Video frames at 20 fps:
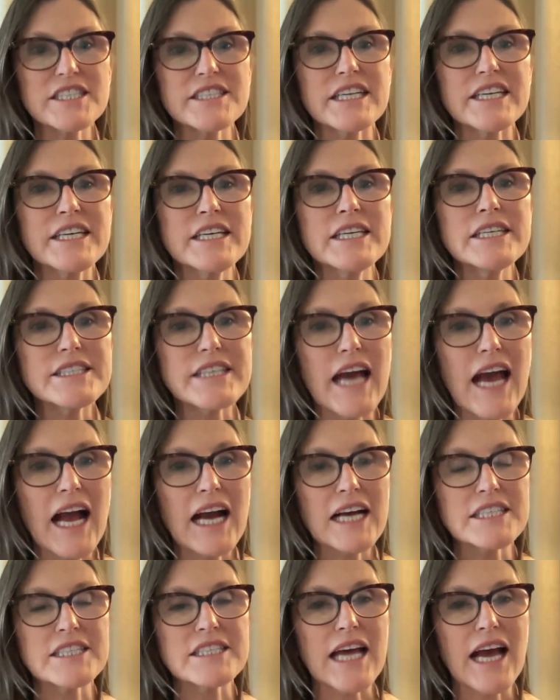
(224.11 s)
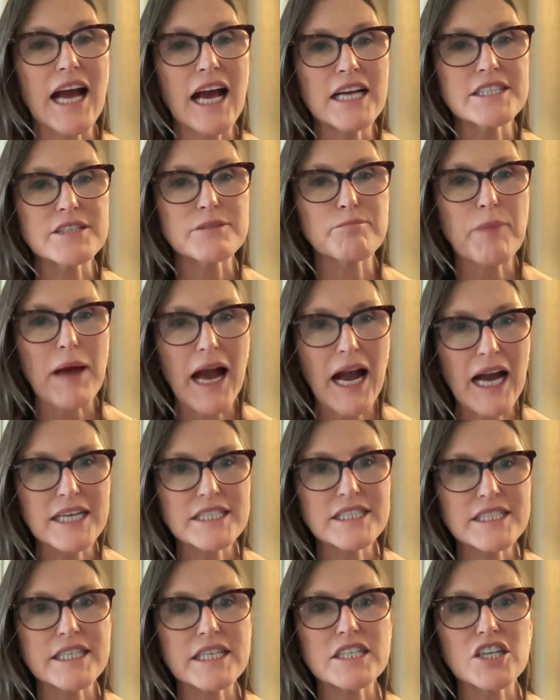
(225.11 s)
This is as, as
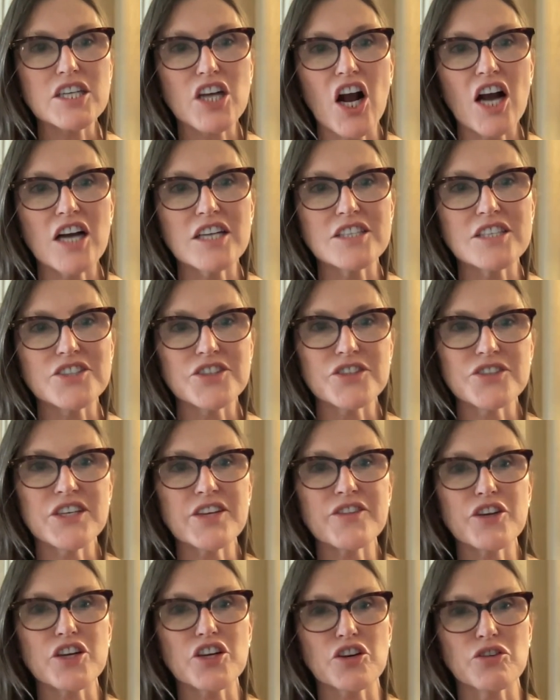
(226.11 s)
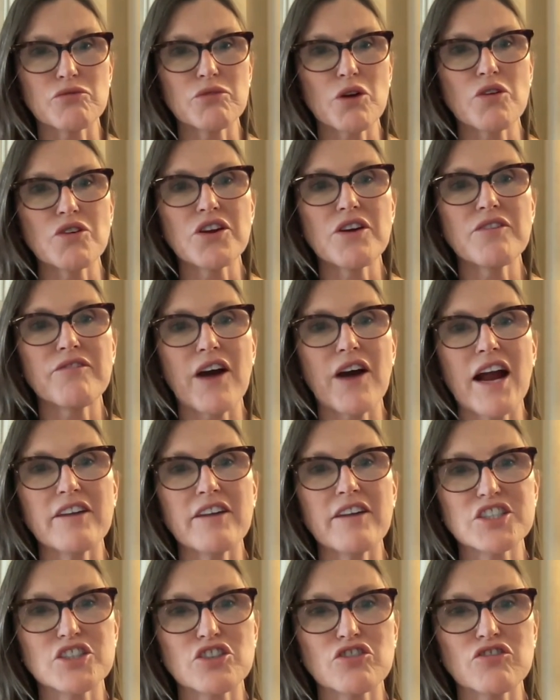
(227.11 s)
bad as it got during the
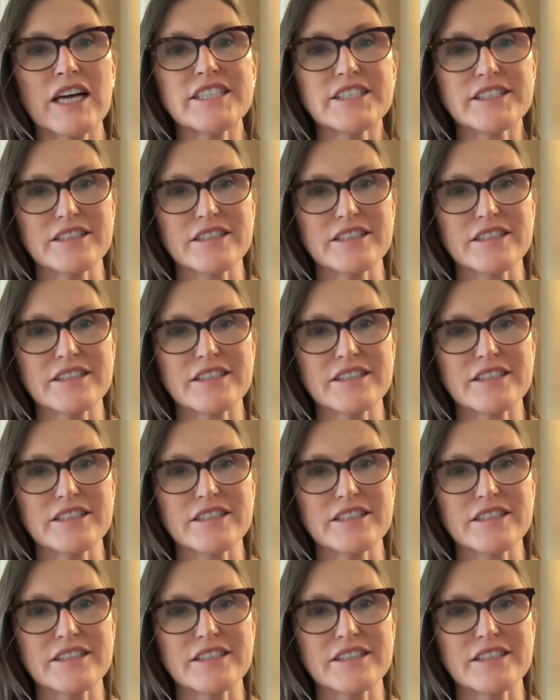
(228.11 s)
coronavirus